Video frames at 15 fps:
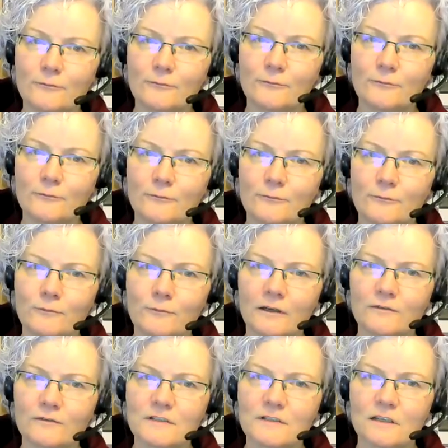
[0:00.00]
lot of us
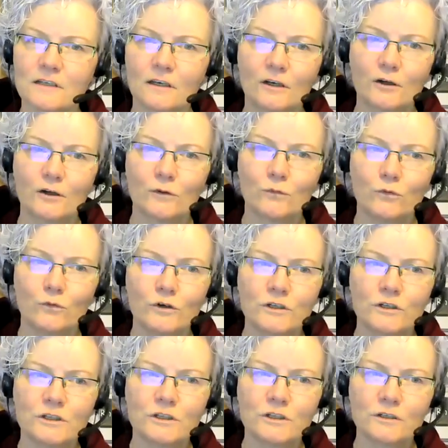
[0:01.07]
would,
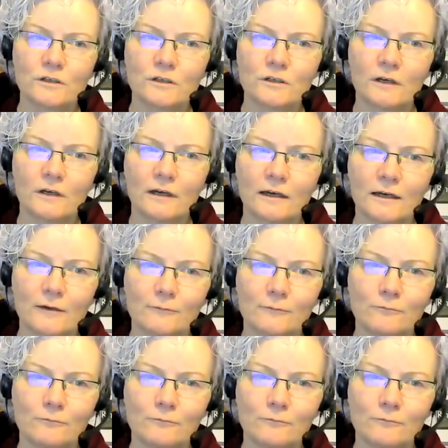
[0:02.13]
are